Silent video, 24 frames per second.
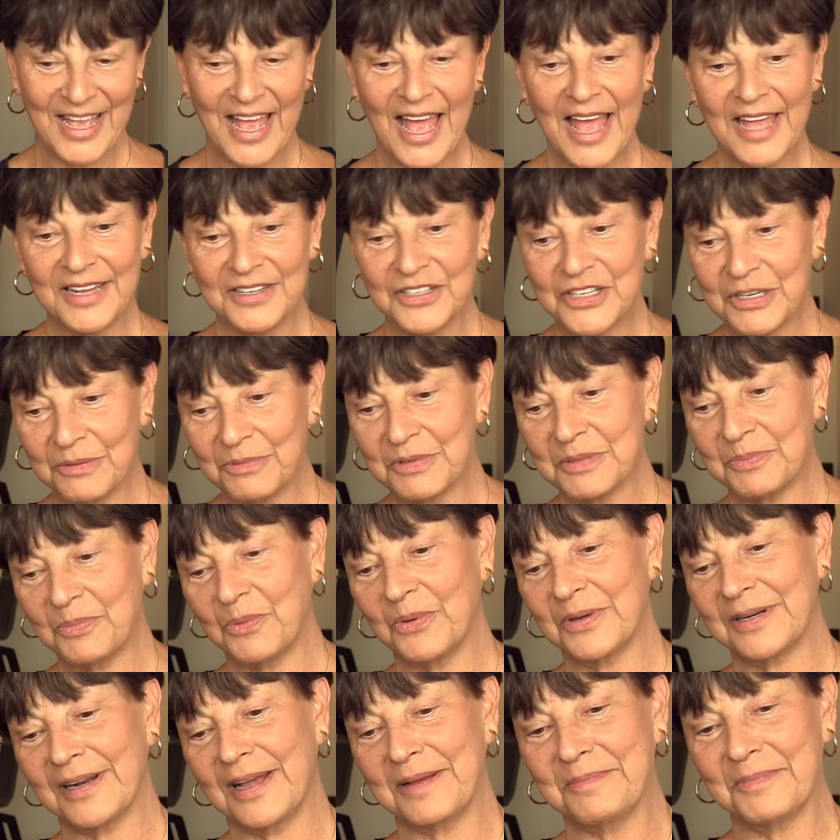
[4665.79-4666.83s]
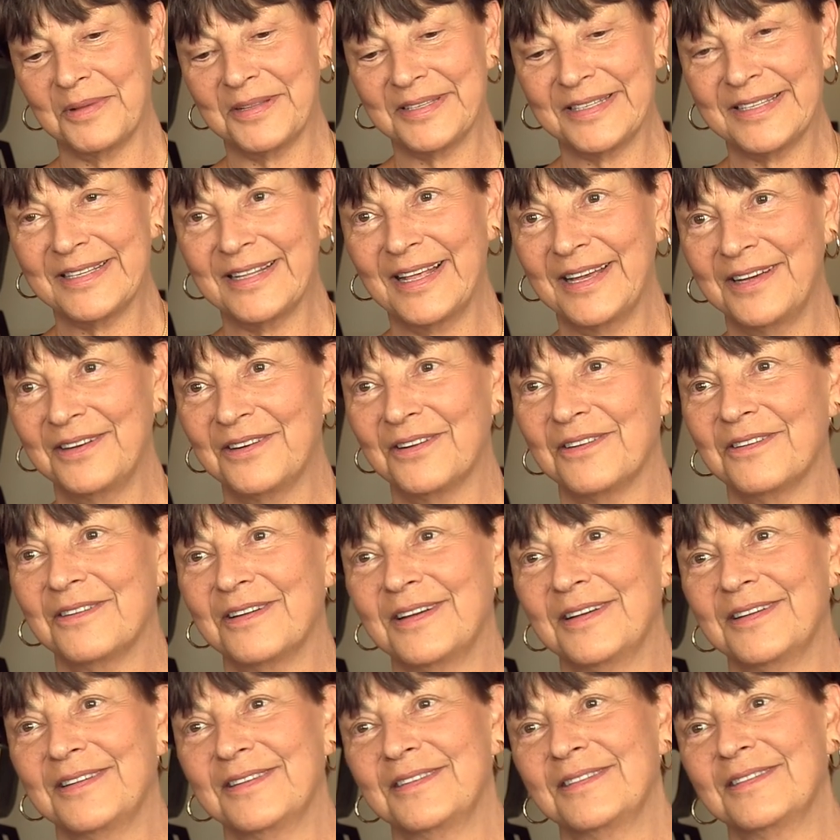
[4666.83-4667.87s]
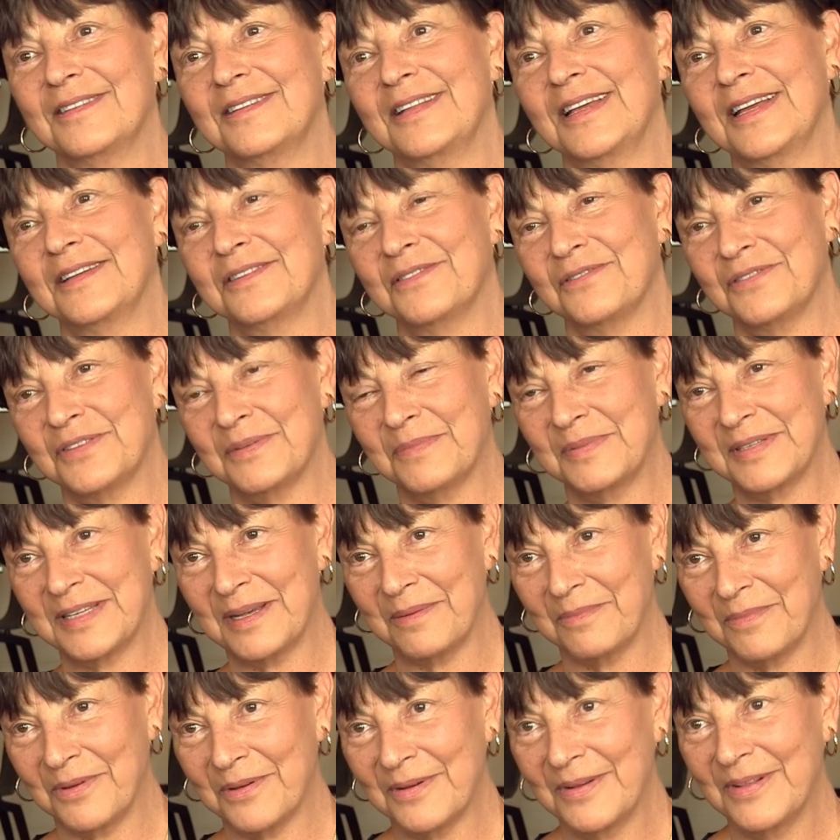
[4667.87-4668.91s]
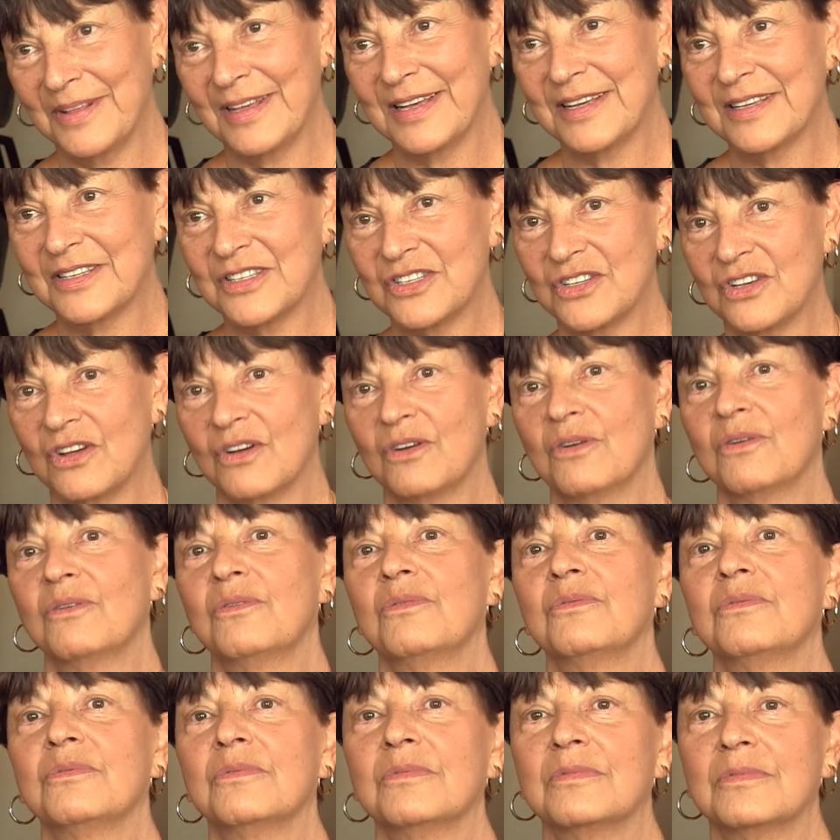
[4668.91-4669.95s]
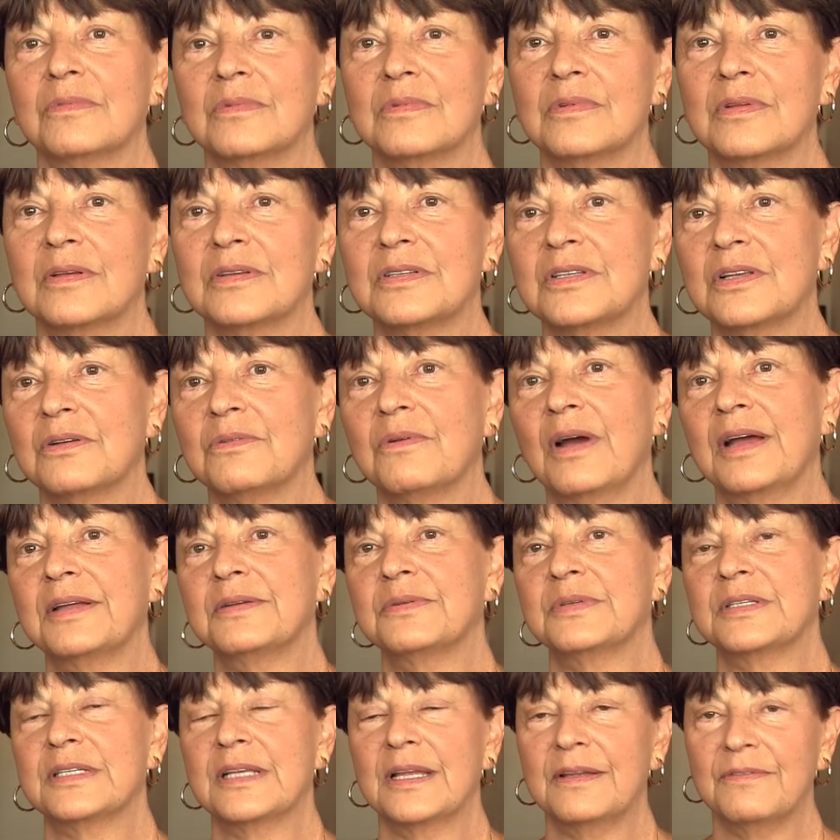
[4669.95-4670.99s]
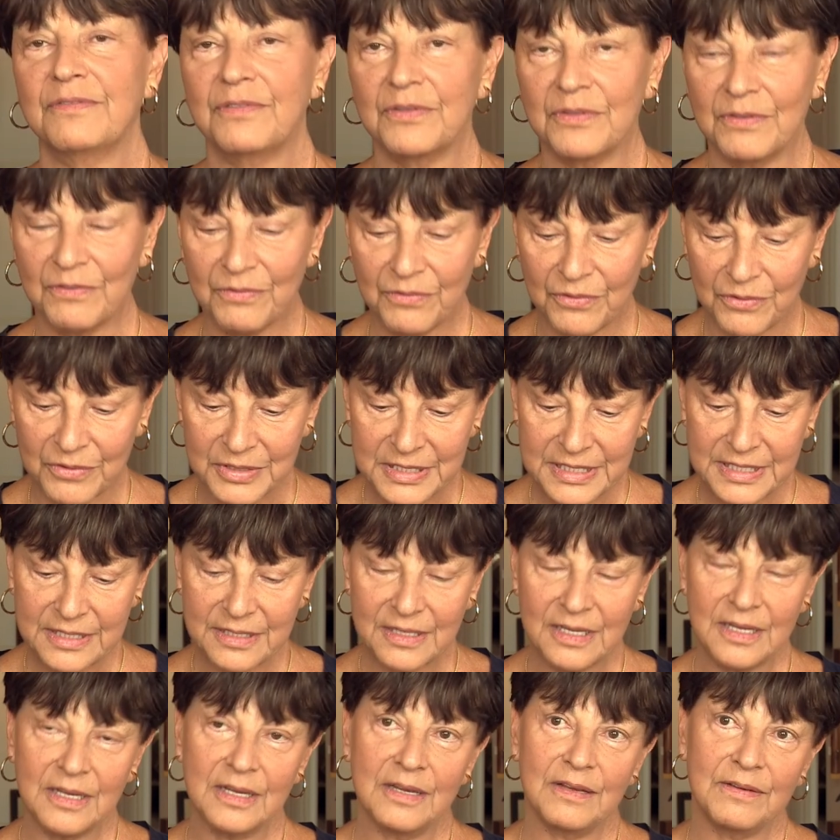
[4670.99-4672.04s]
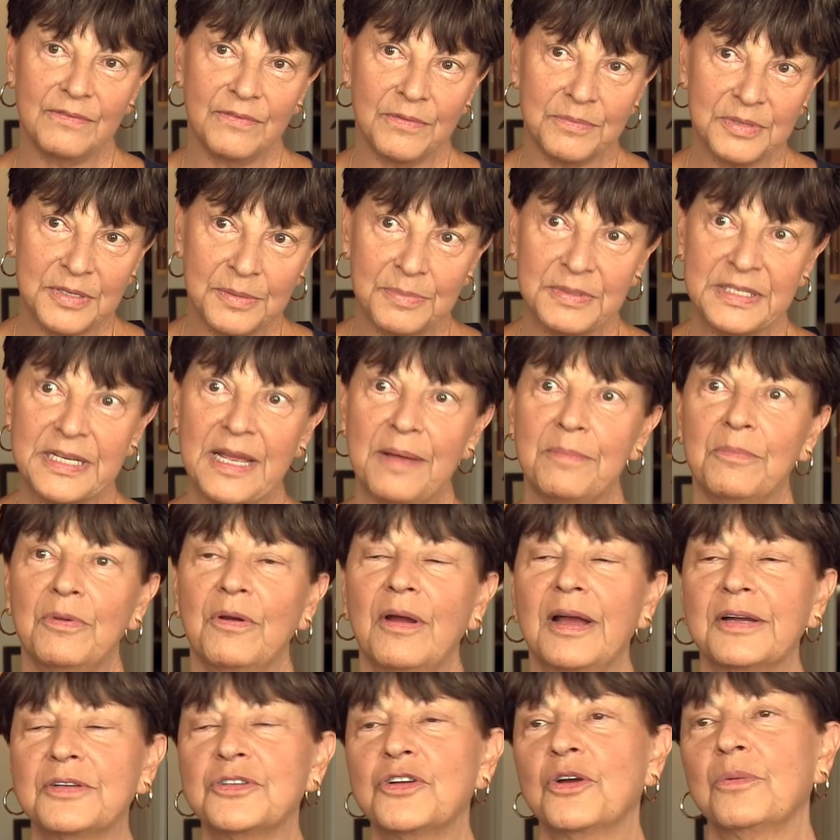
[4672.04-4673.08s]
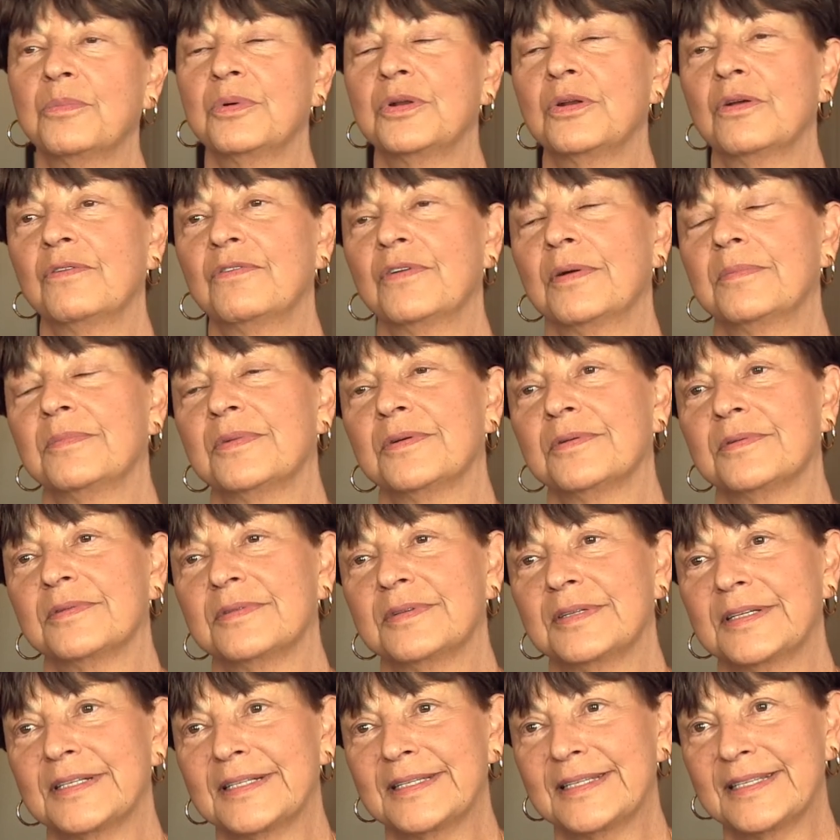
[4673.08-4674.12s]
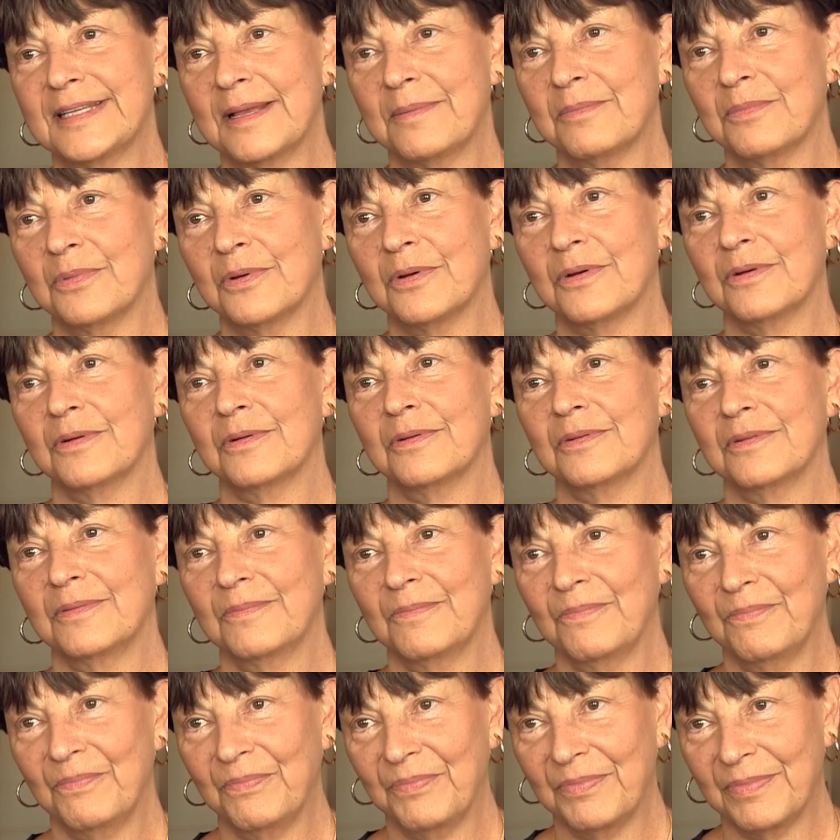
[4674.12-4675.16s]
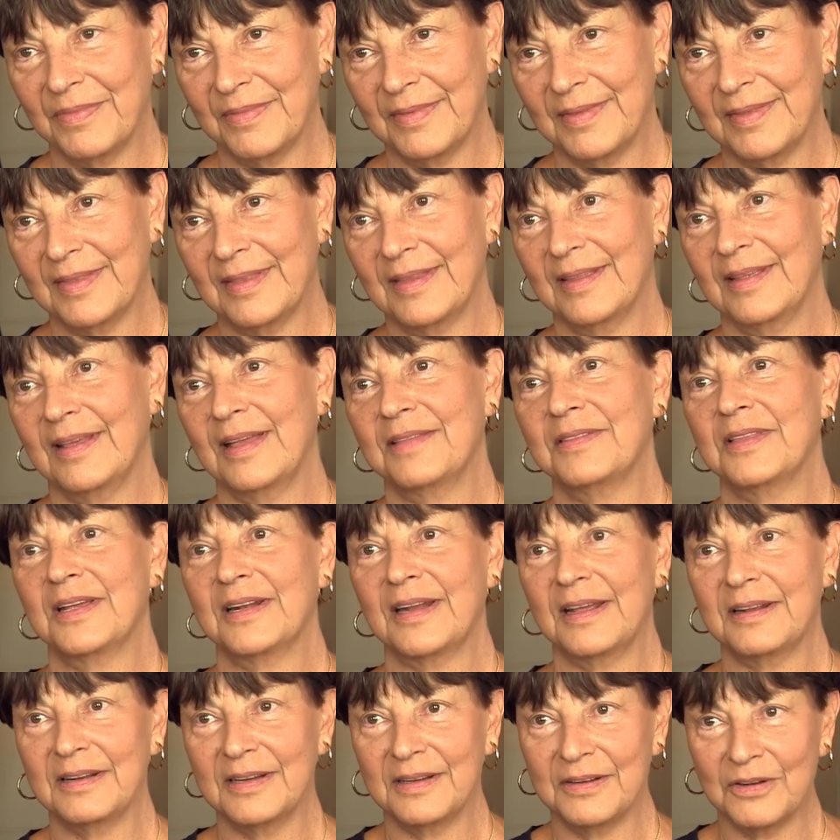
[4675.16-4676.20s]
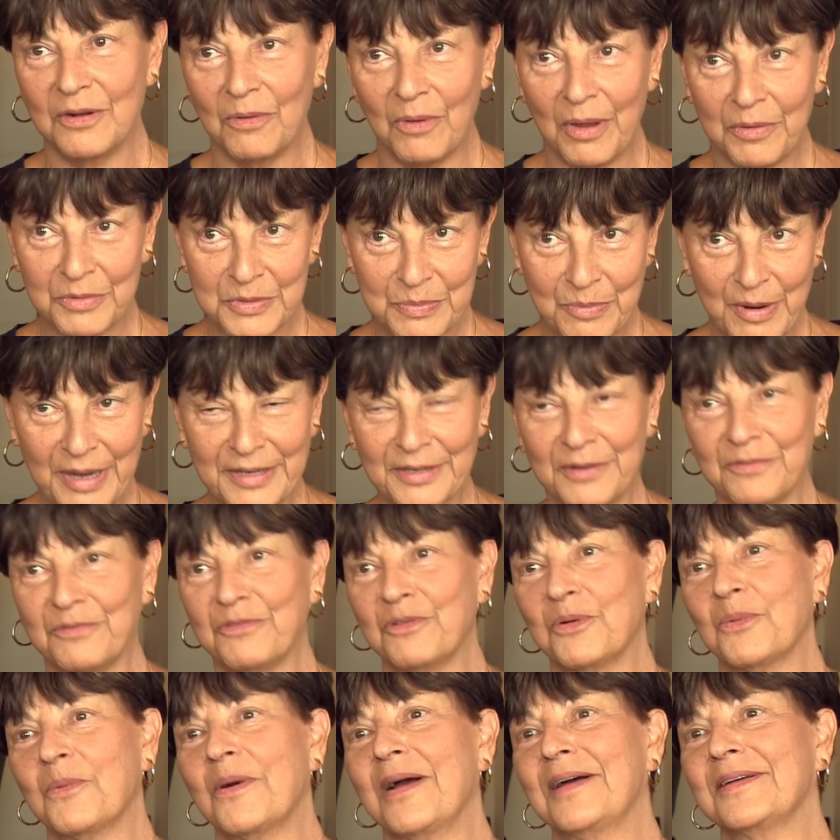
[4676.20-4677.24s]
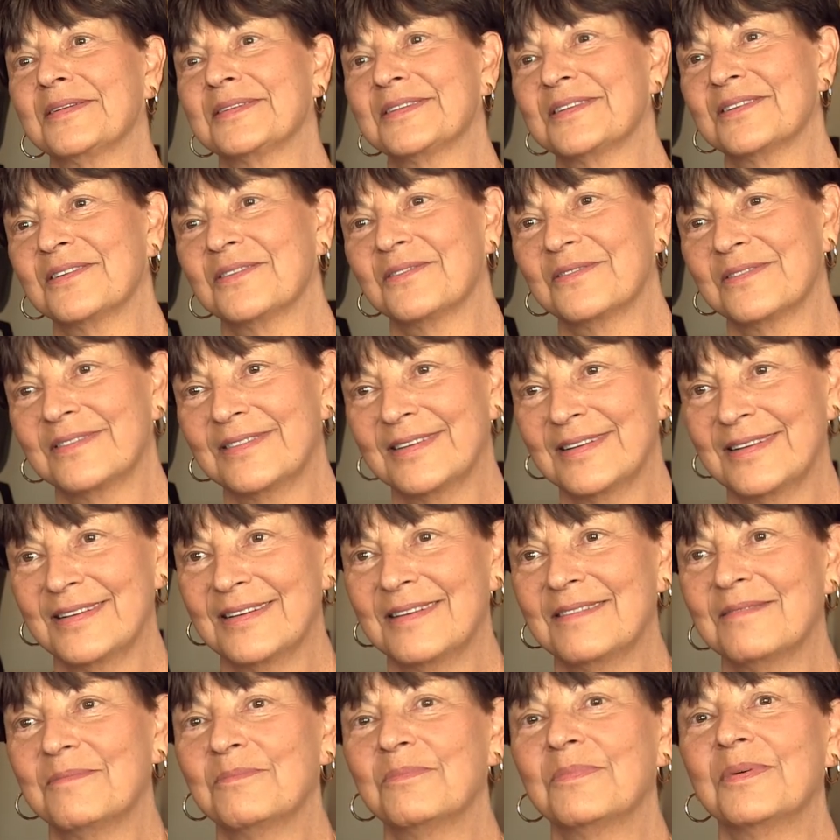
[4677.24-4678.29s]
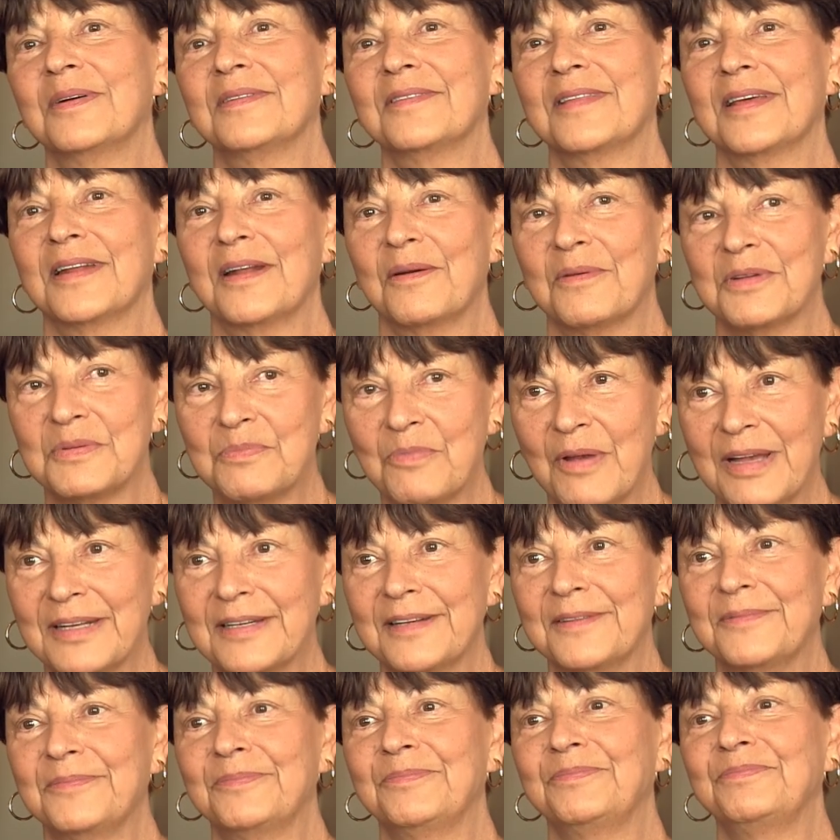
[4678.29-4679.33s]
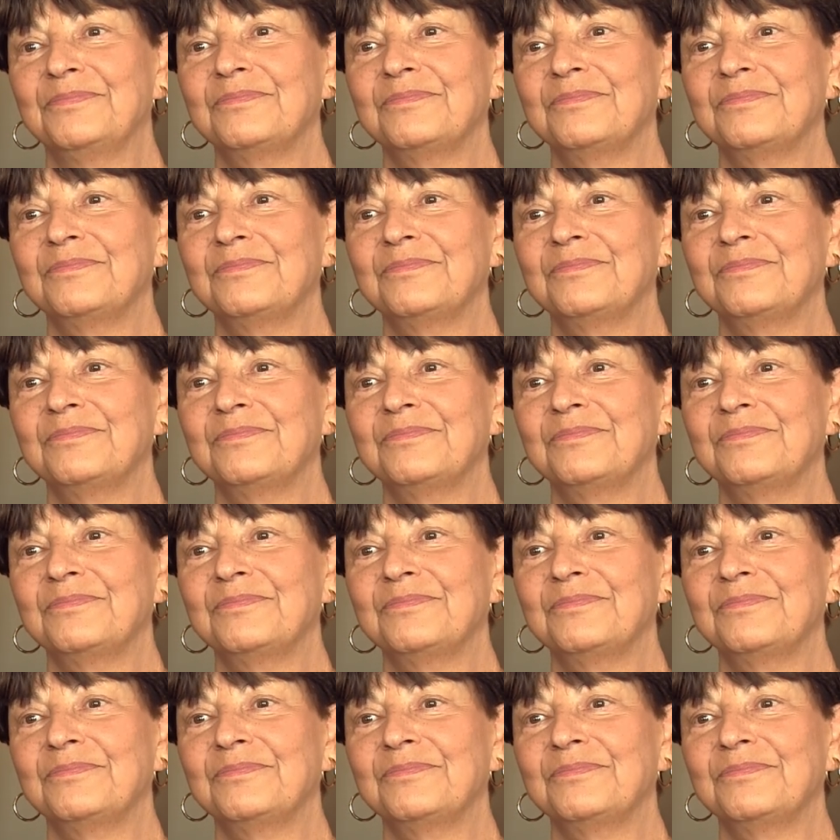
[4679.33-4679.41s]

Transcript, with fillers: and she was born nine months later, in the end of September. So, so I say for the first from September, October, November, December, and then I didn't know I was pregnant for a while. So, right. but then I was pregnant